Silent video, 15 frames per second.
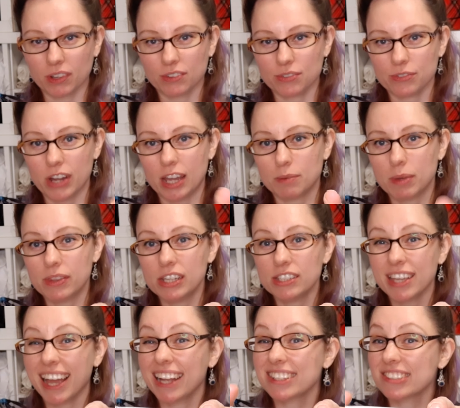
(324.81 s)
thread, but these are
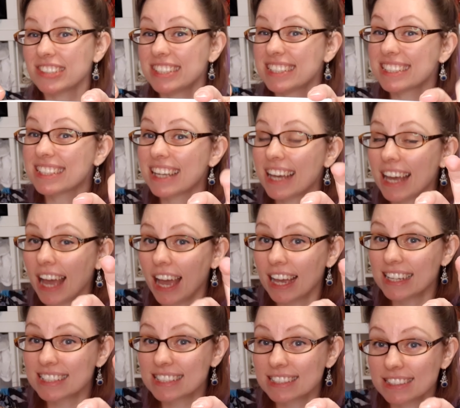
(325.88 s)
actually
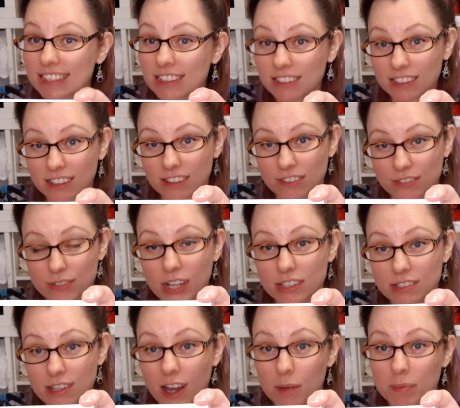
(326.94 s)
silk threads,
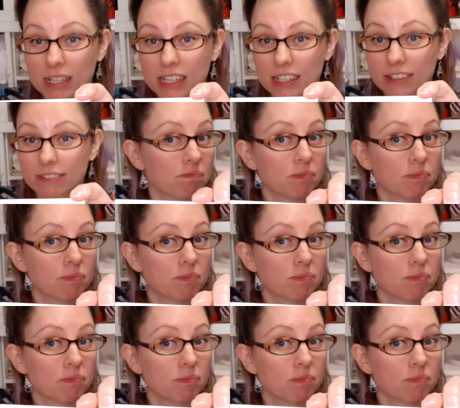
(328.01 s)
I believe.